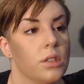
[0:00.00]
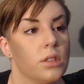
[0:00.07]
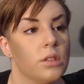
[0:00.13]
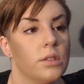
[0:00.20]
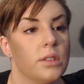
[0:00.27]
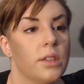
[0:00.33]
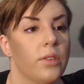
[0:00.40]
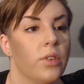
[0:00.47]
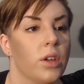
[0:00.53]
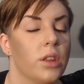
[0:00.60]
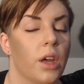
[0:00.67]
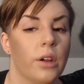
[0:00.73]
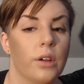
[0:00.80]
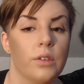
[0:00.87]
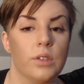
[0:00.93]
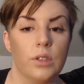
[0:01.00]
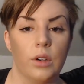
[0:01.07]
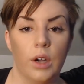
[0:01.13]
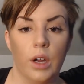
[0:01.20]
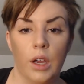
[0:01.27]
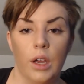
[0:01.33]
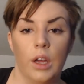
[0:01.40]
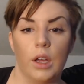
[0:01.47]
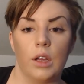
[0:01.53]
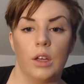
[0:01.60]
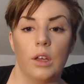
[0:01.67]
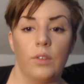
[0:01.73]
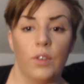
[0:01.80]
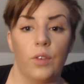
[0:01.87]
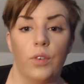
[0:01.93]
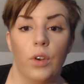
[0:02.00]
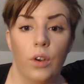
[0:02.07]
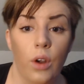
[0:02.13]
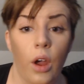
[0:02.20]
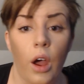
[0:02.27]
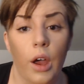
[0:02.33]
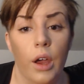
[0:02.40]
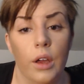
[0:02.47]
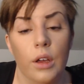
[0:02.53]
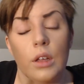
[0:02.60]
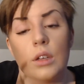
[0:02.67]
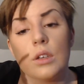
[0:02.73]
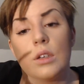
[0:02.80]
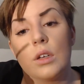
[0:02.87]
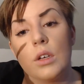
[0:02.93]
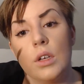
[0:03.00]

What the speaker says: stuff like that goes in your eye, even if you're not and